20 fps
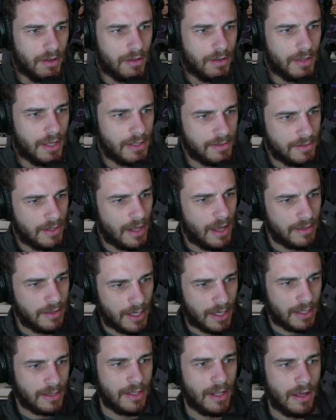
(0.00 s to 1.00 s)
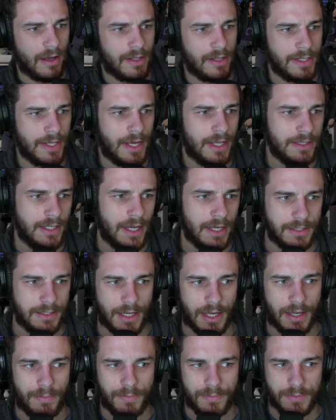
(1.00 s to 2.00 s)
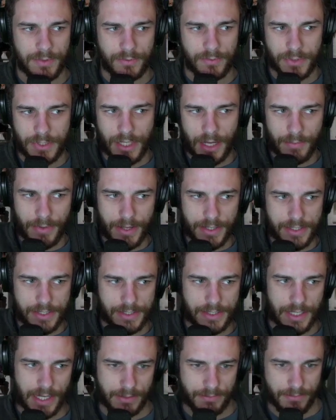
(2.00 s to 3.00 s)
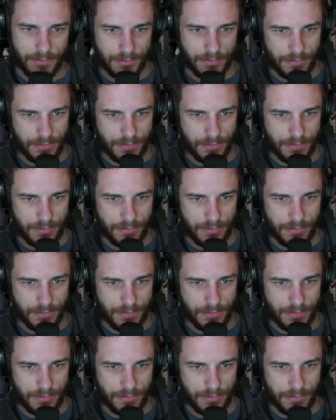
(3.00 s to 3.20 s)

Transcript: That's not that. Nah, not that type. We're talking about this type.